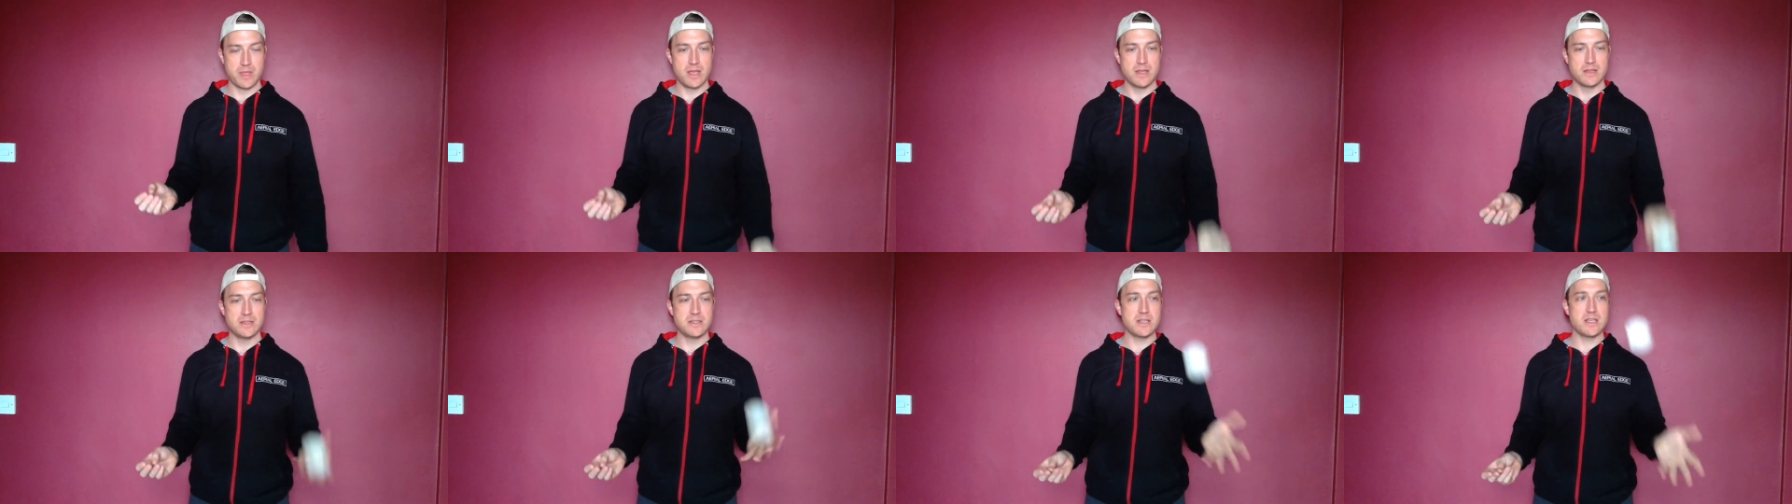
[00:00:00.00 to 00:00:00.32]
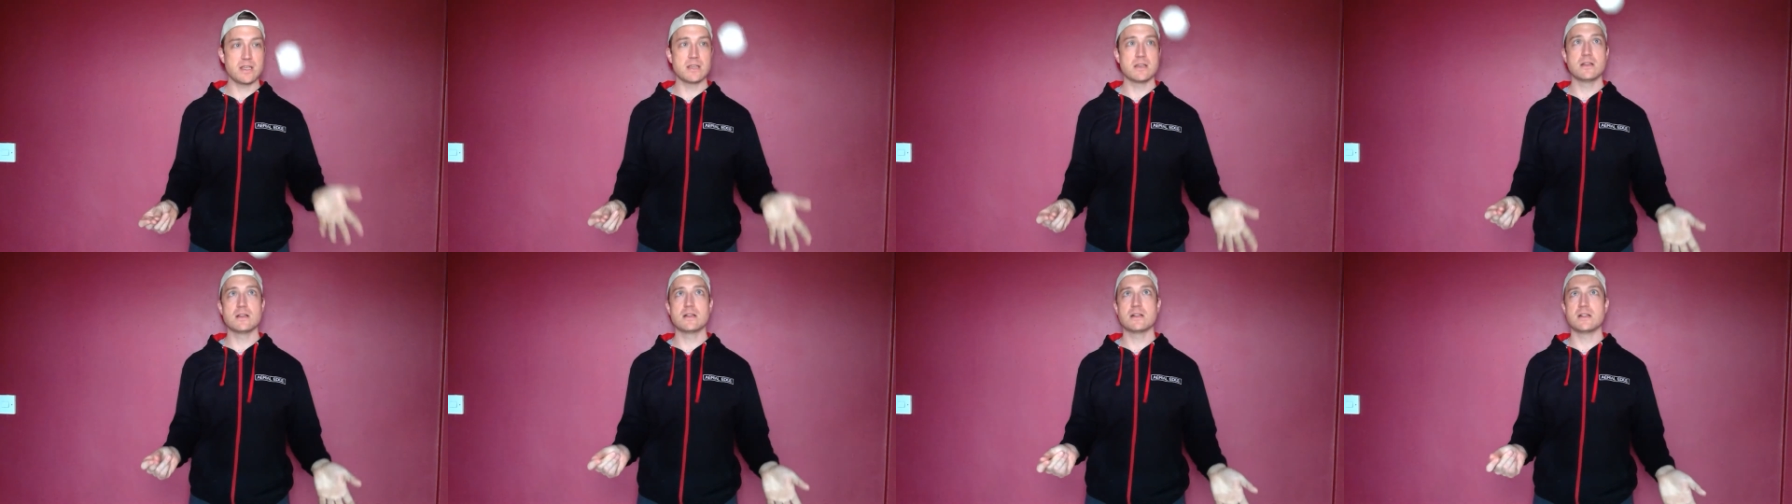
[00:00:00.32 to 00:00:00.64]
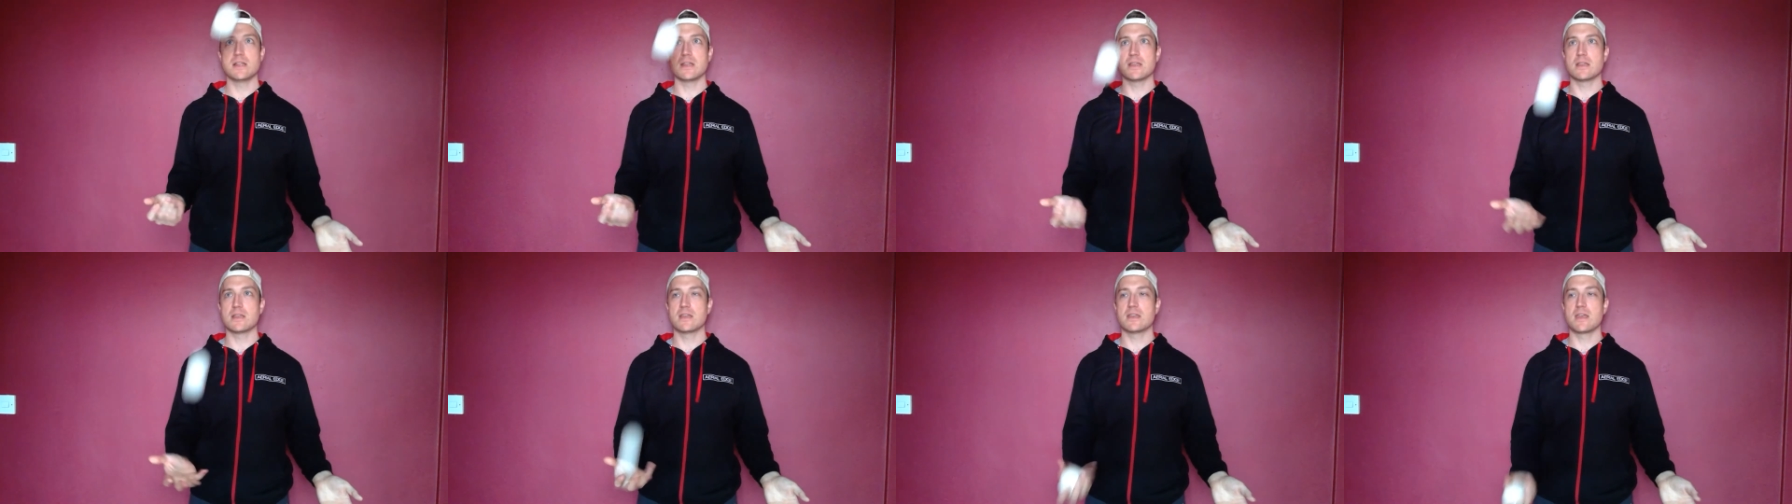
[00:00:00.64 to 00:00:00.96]
Ding,
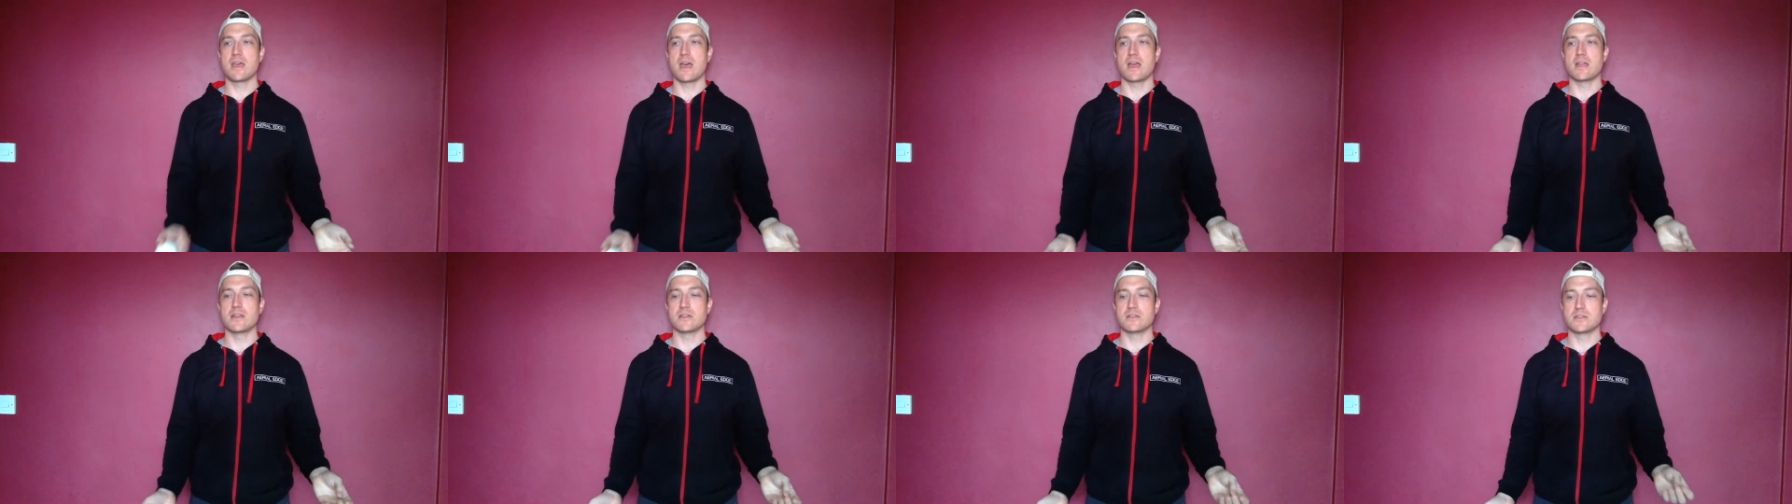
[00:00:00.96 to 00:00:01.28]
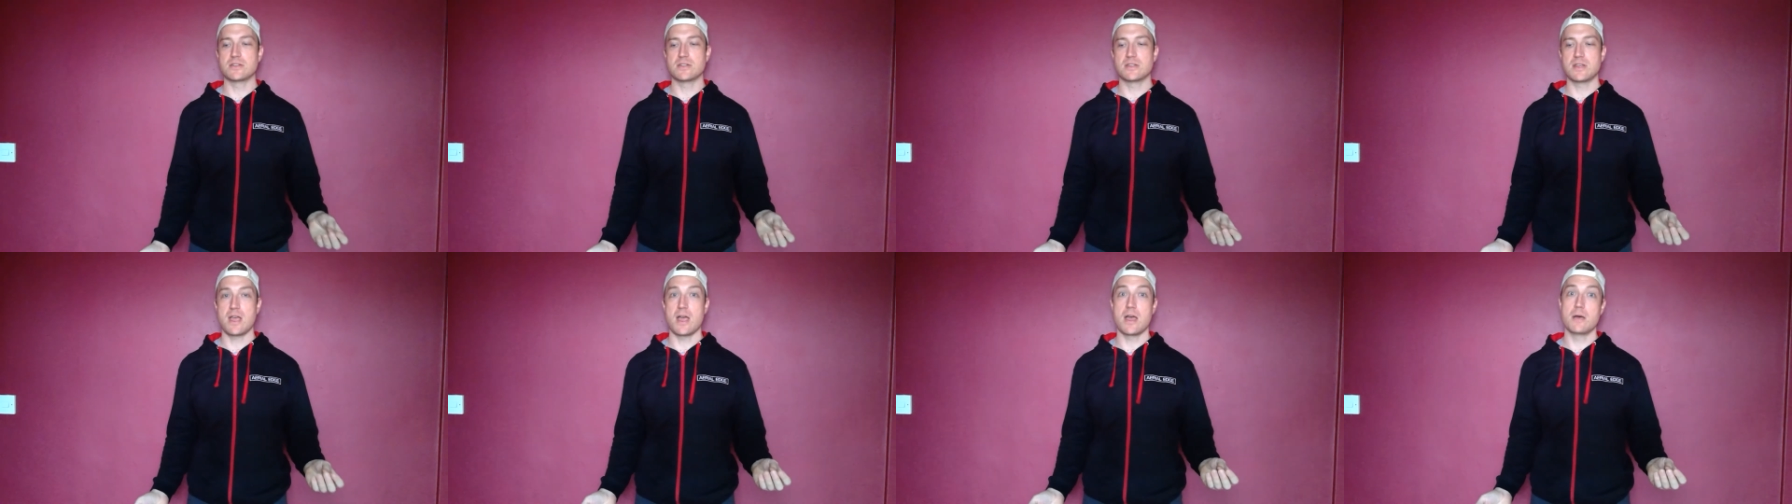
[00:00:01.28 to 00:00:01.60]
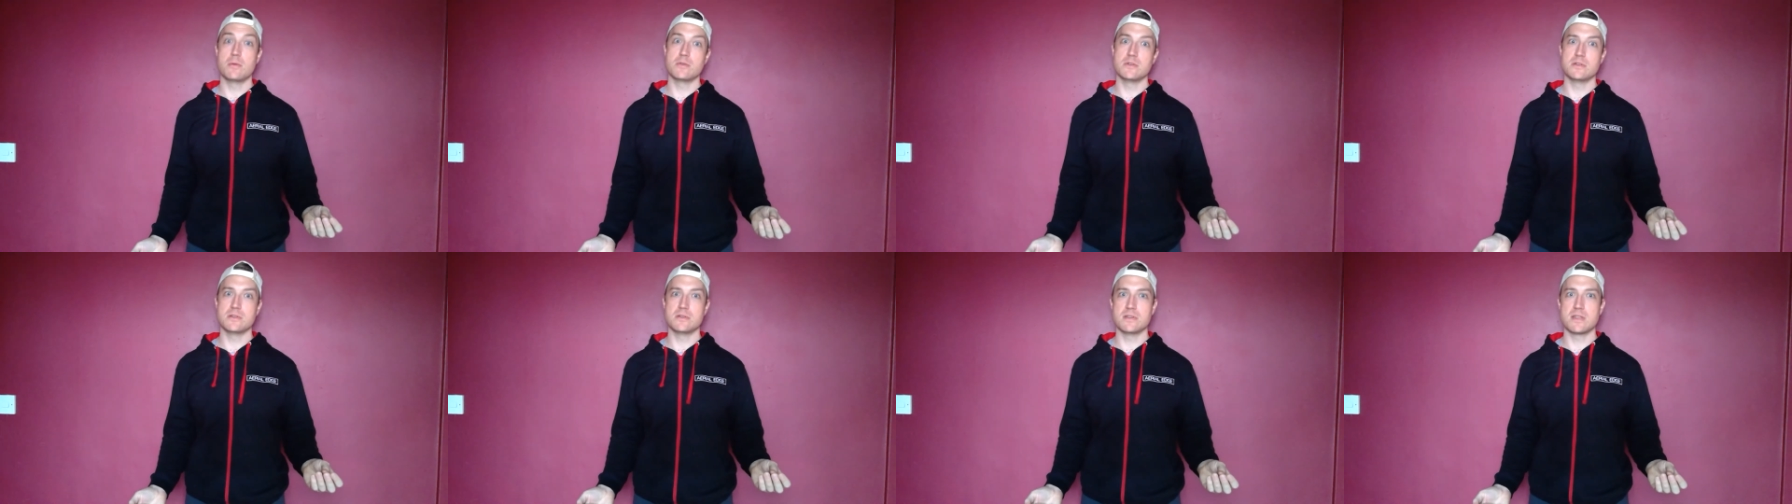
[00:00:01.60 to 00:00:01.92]
click, catch. And
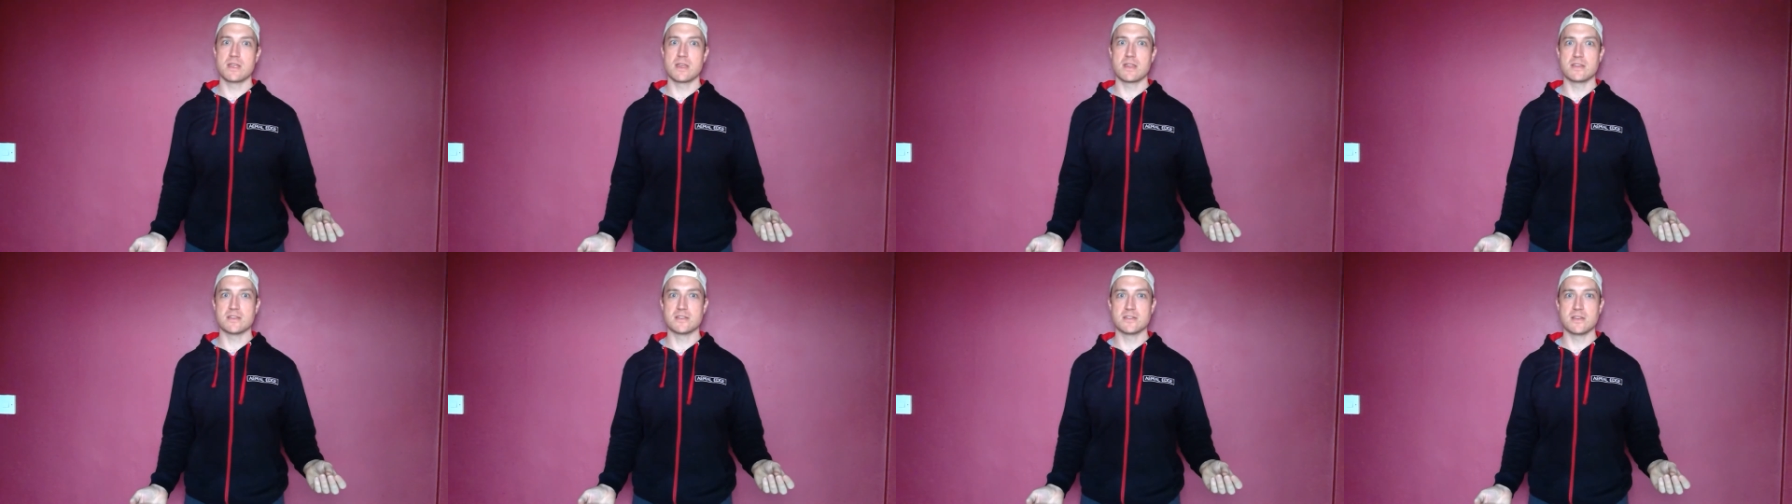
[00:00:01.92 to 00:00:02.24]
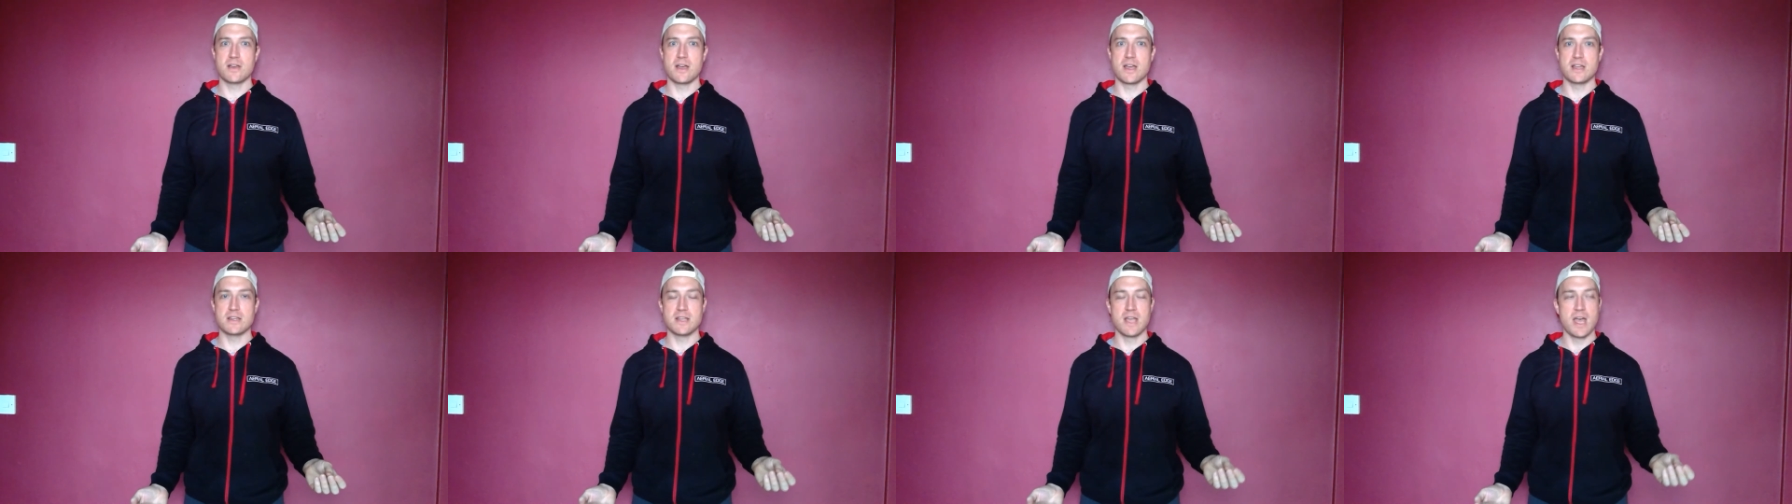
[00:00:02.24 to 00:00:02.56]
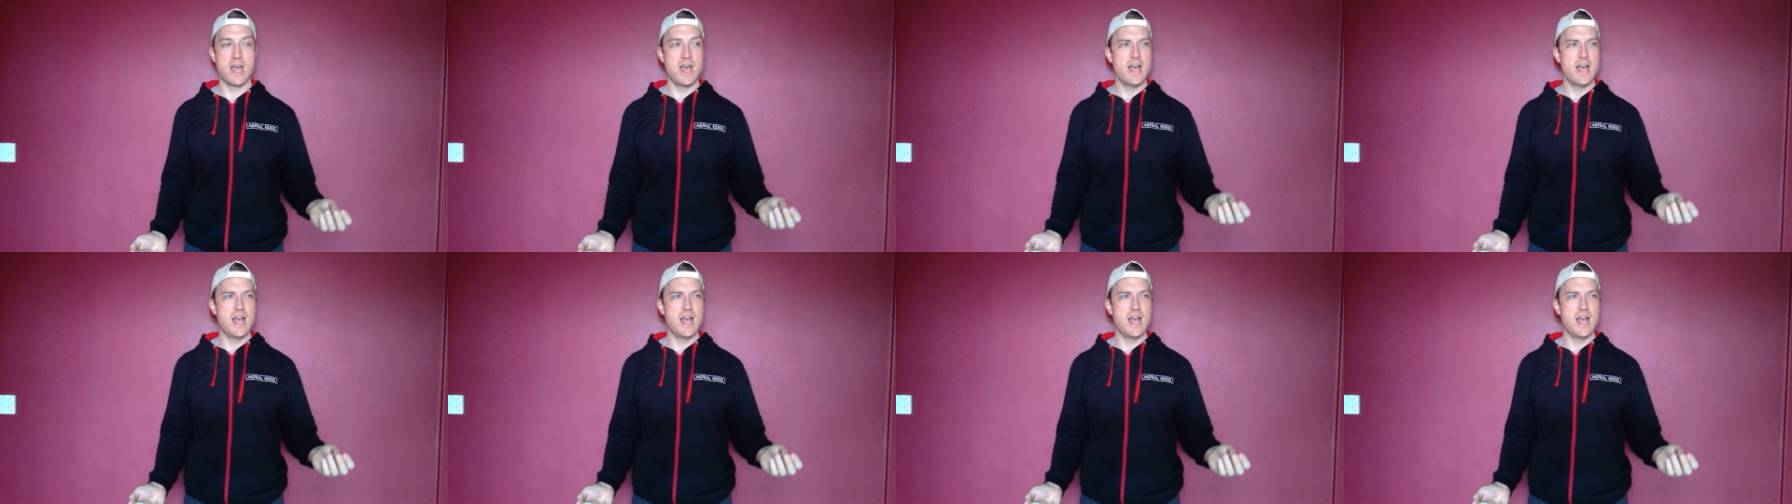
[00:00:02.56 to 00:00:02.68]
we'll do it the other side.